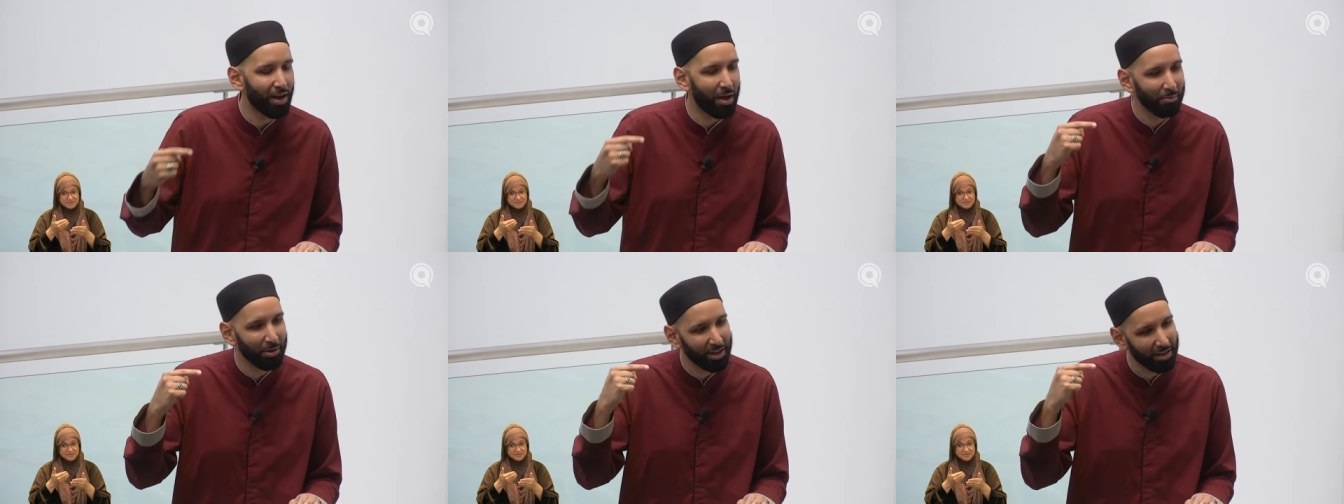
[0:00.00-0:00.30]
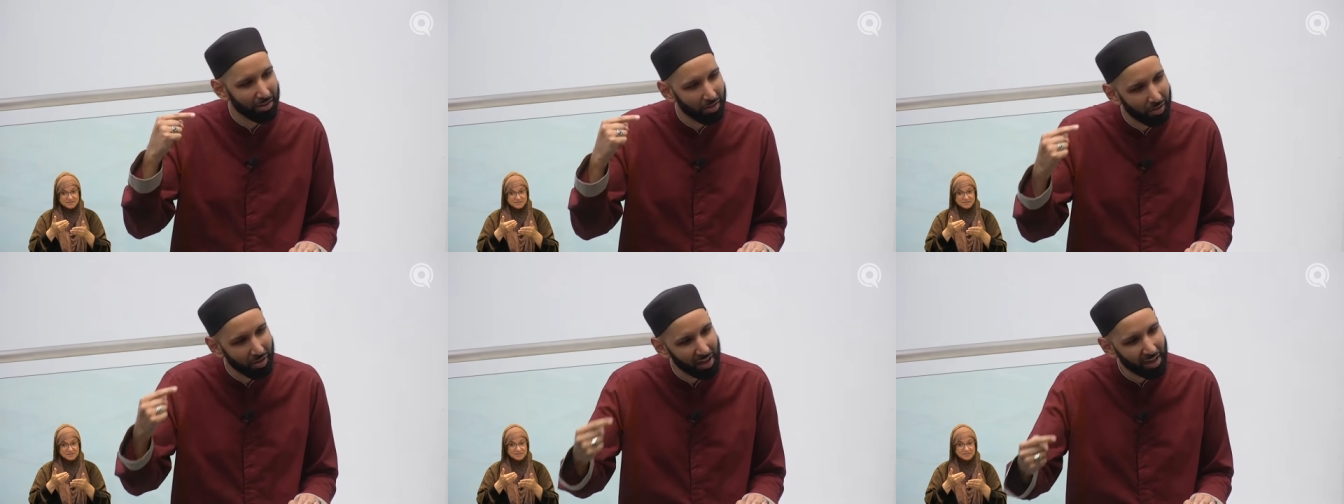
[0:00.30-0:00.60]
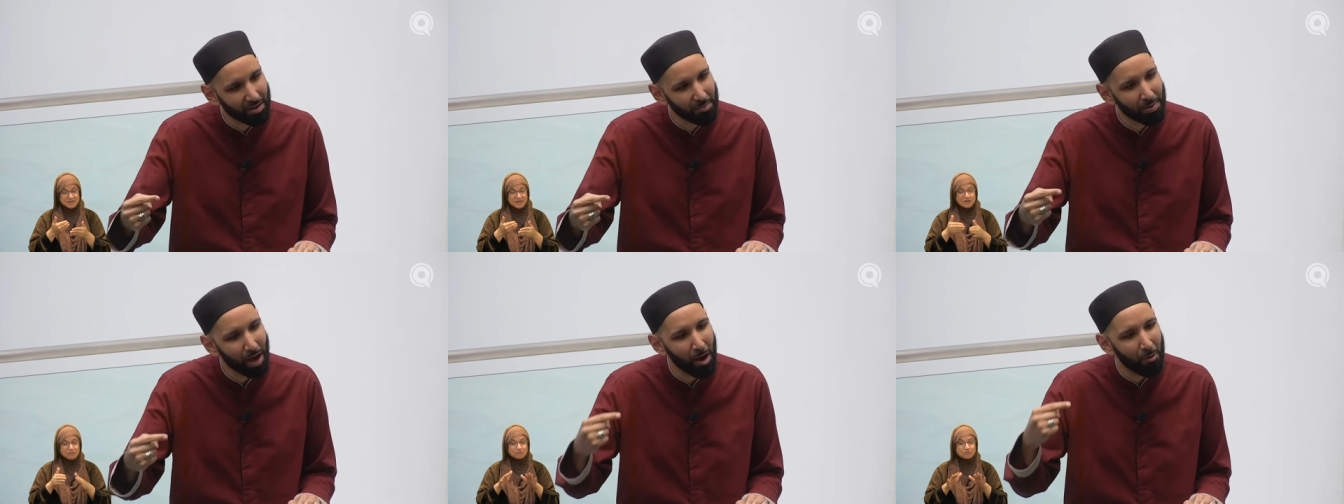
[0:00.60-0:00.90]
I'm going to think
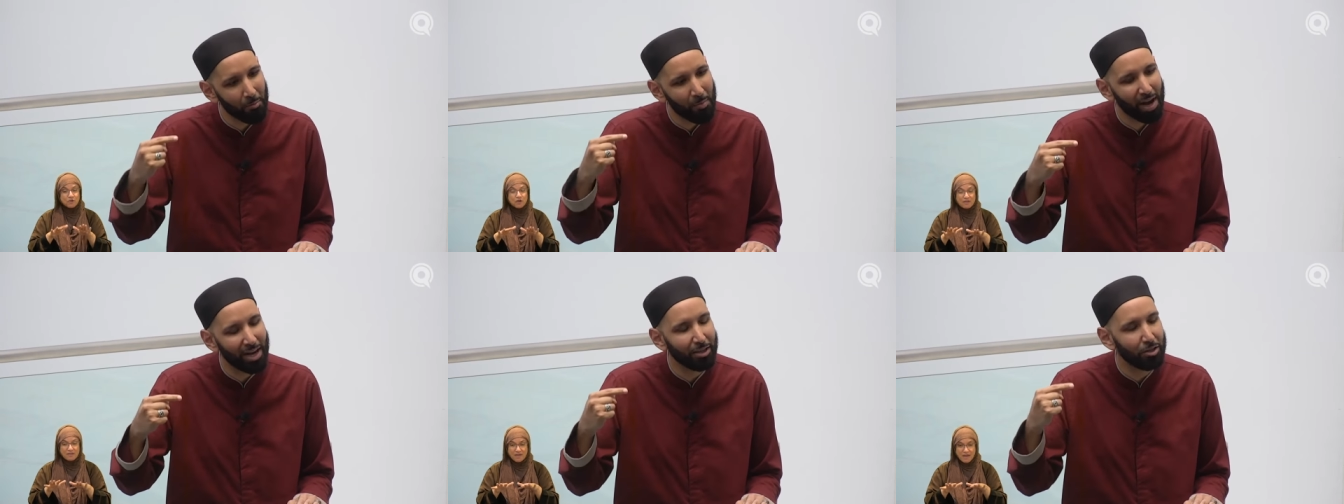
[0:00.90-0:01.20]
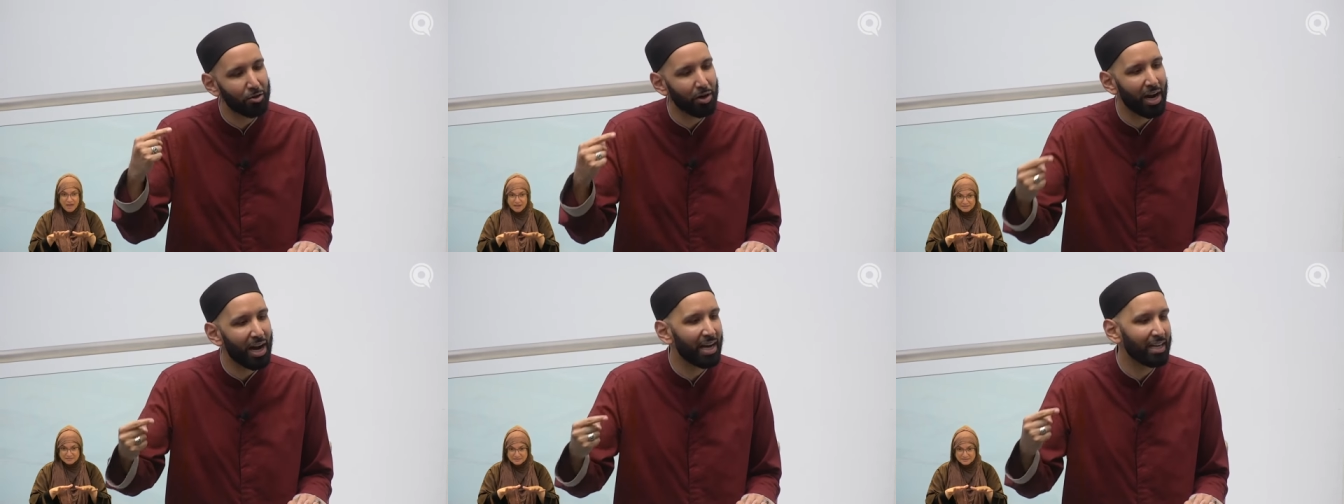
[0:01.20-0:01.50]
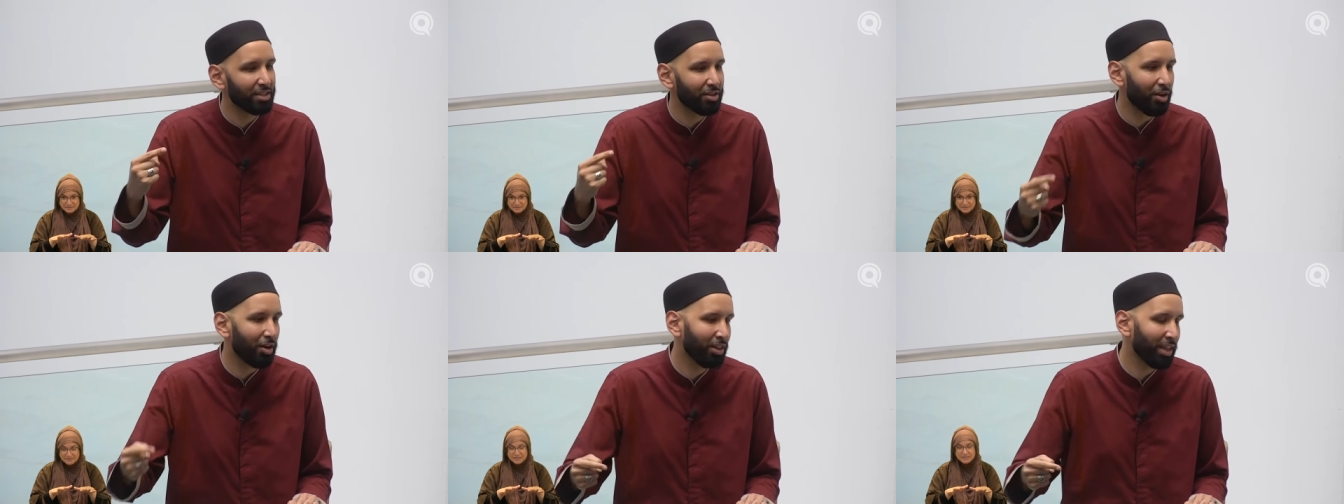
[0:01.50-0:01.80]
about my
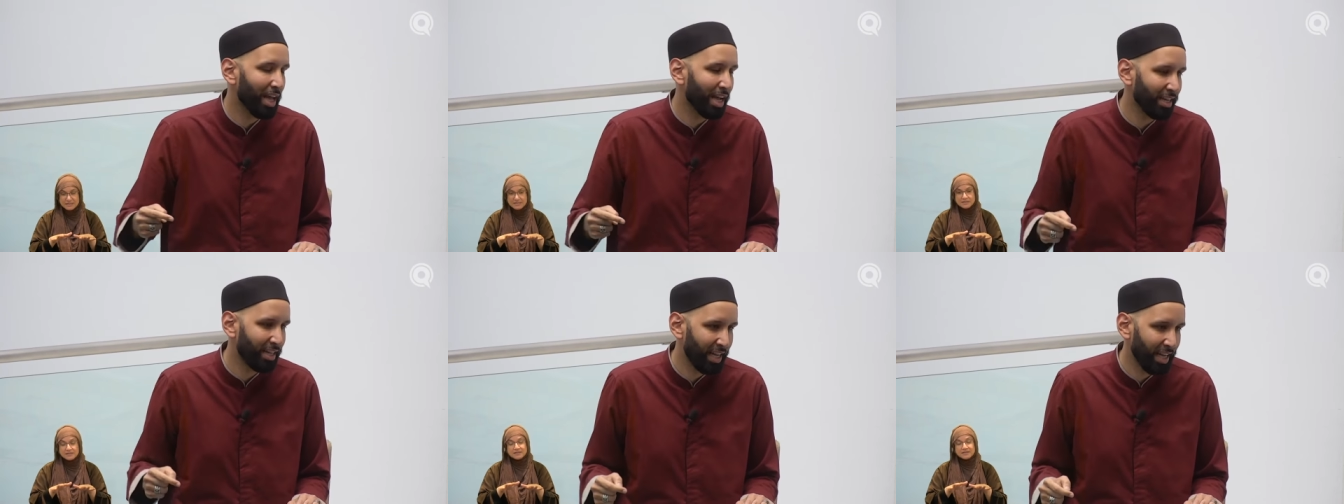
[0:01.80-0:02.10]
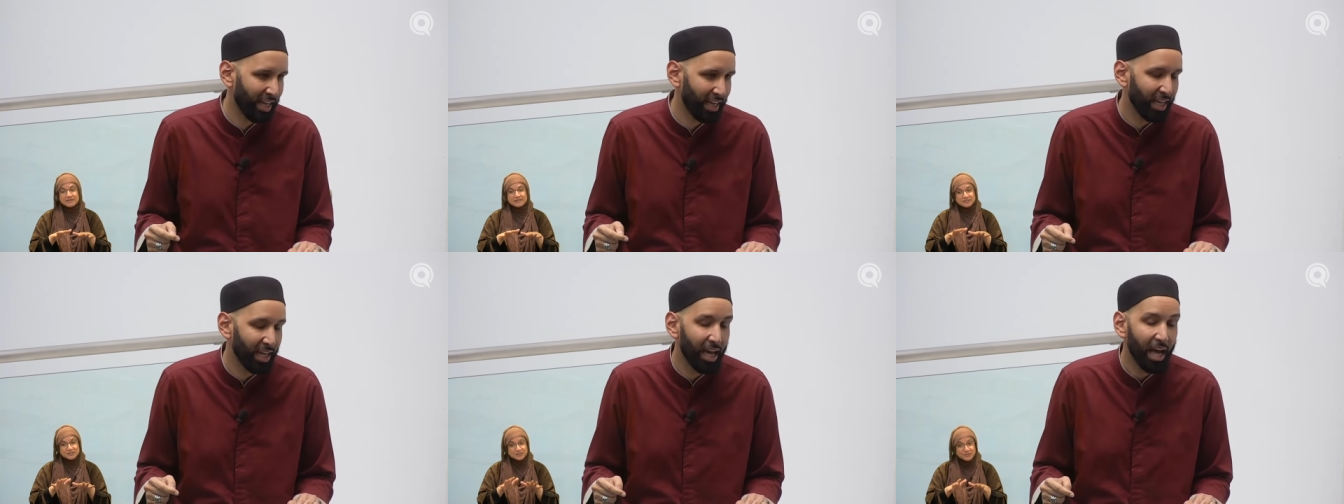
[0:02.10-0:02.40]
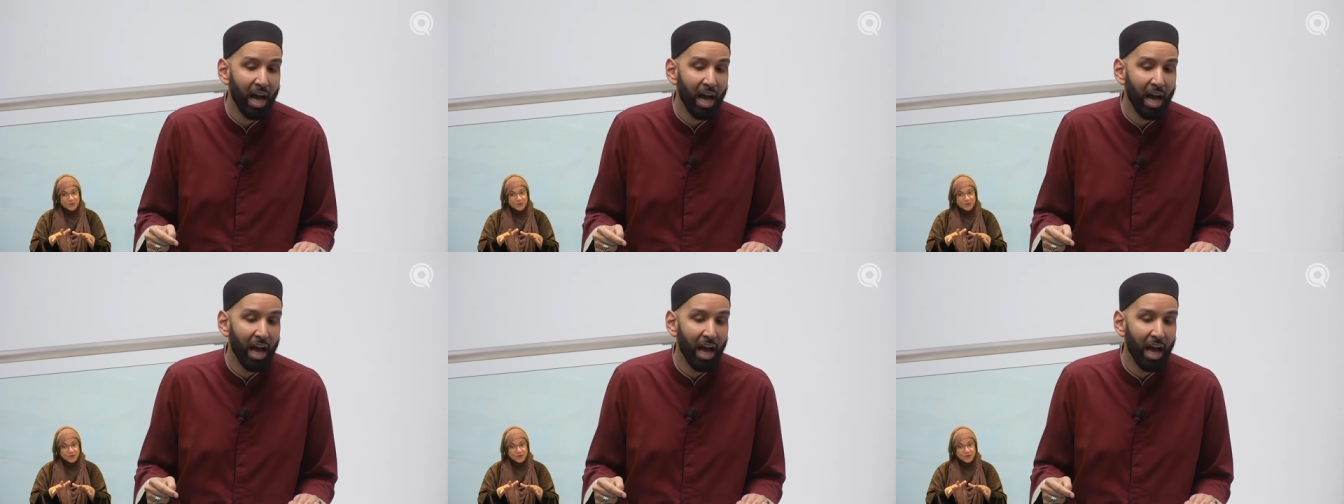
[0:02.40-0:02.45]
du'as on that day.